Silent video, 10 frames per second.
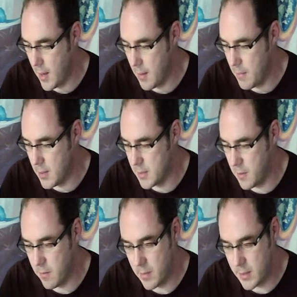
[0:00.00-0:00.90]
His
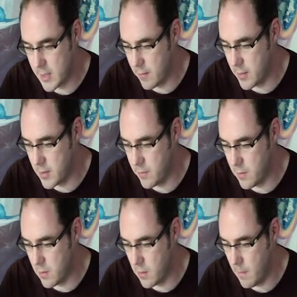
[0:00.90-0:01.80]
movement is average
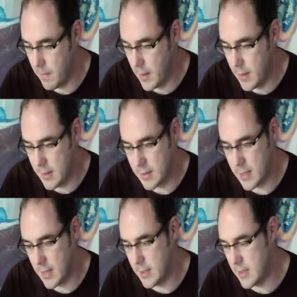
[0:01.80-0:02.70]
4. His
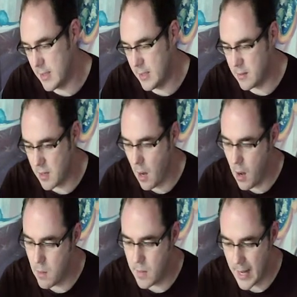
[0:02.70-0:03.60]
sanity is
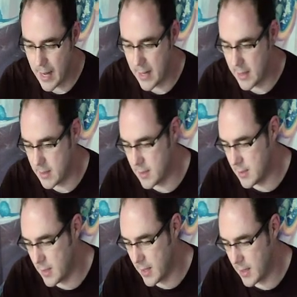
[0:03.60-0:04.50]
okay, it's
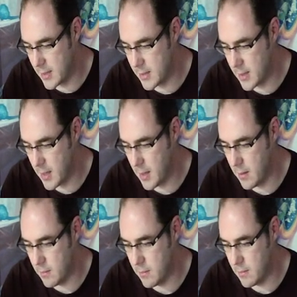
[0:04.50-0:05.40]
6.
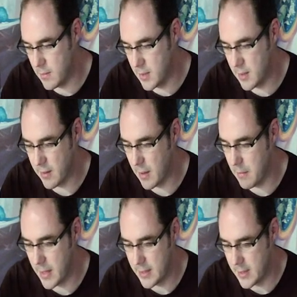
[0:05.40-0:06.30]
It's nothing
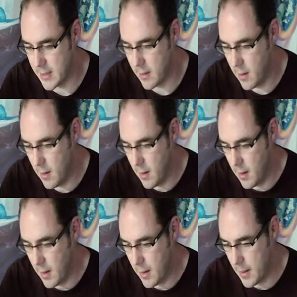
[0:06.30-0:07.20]
amazing.
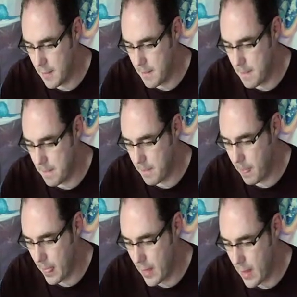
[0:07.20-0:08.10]

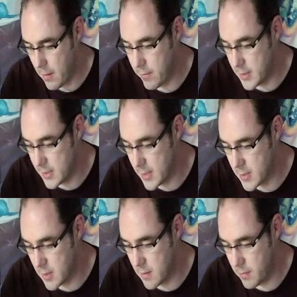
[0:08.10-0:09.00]
However, his
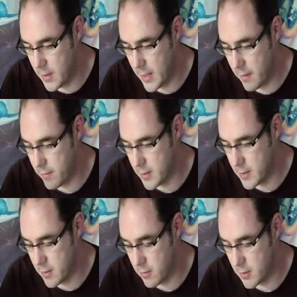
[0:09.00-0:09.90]
stats are pretty average
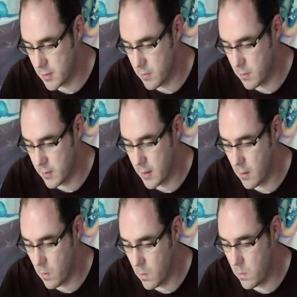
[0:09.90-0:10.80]
across the board. They're
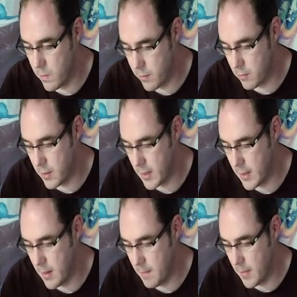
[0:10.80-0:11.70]
all 3,
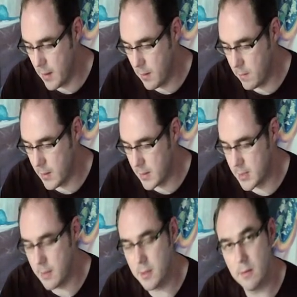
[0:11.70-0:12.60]
with the
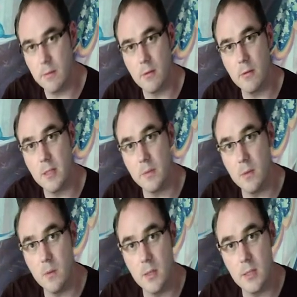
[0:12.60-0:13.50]
exception of
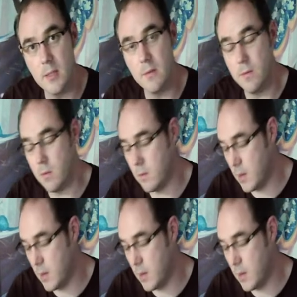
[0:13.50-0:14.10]
charisma, which is 4,